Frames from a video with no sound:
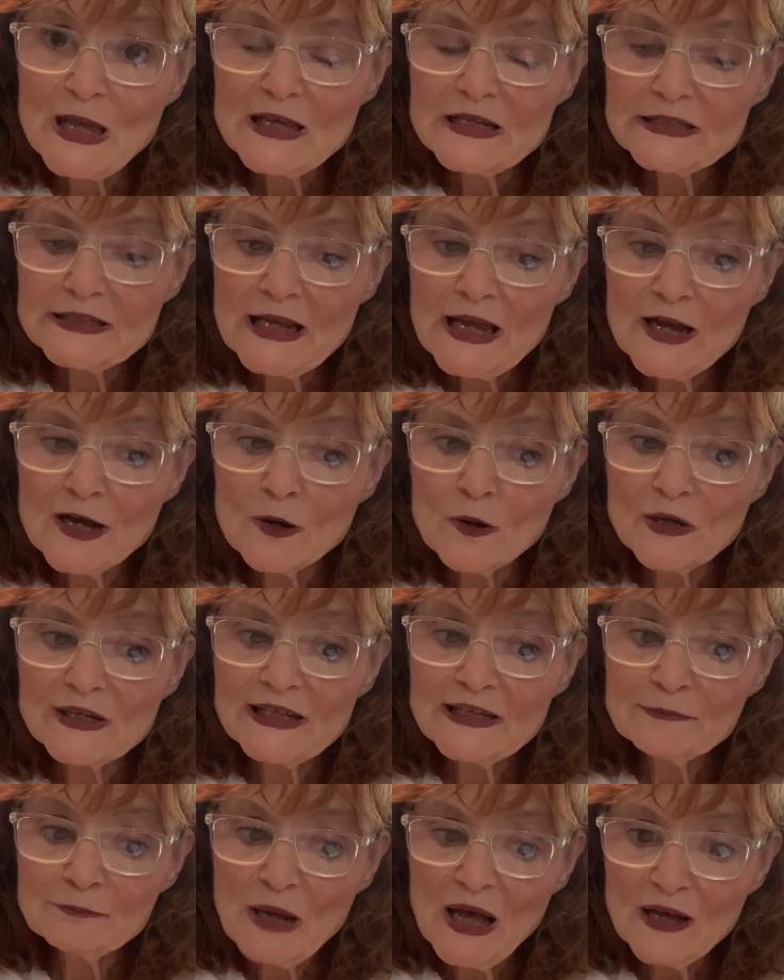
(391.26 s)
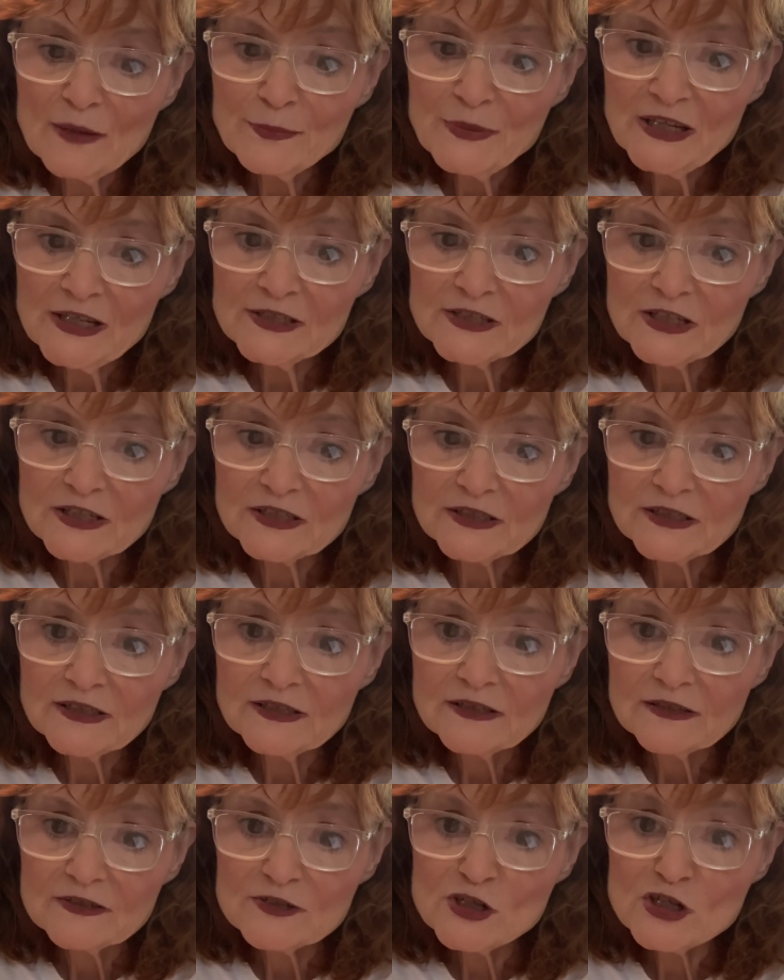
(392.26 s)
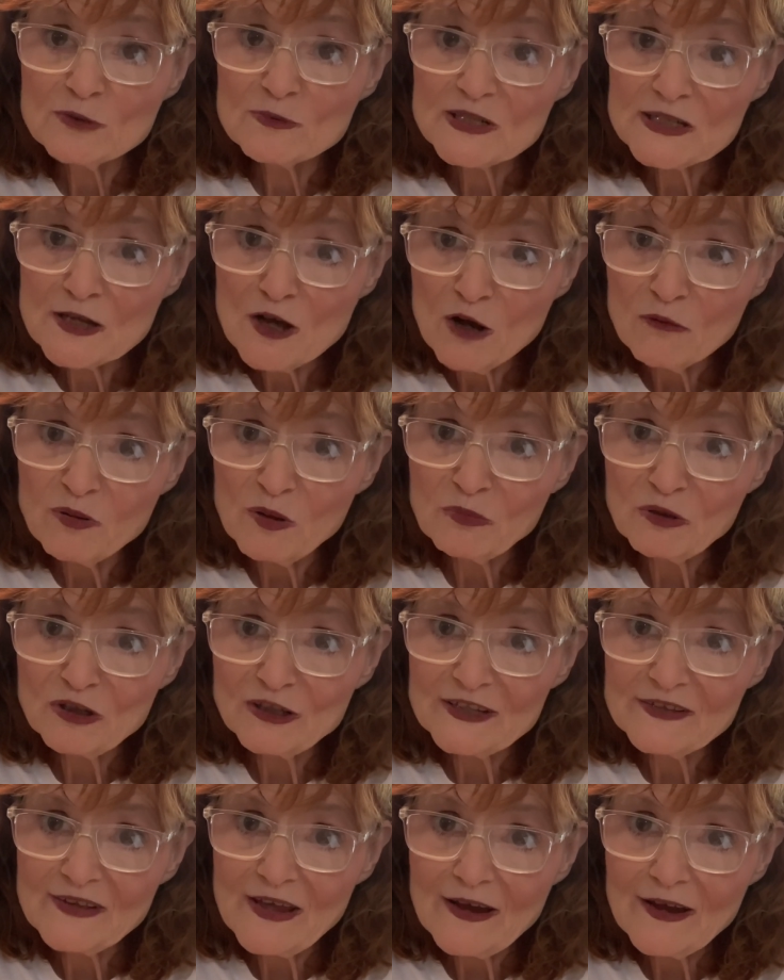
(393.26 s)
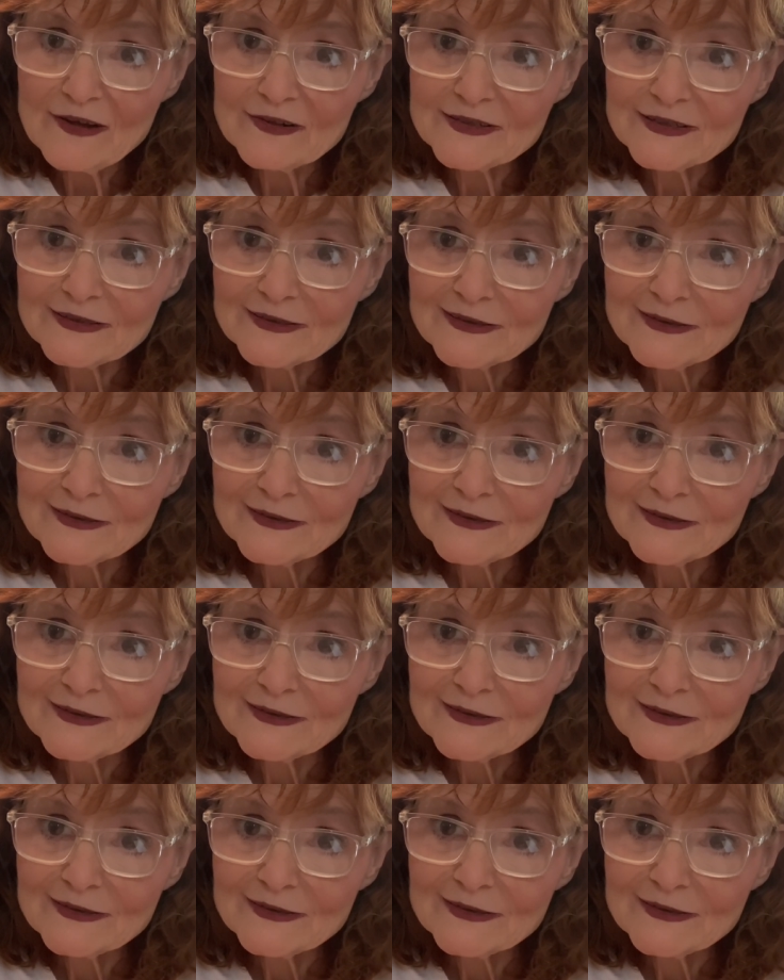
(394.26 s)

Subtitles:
Now, in my opinion, she was culpable in that.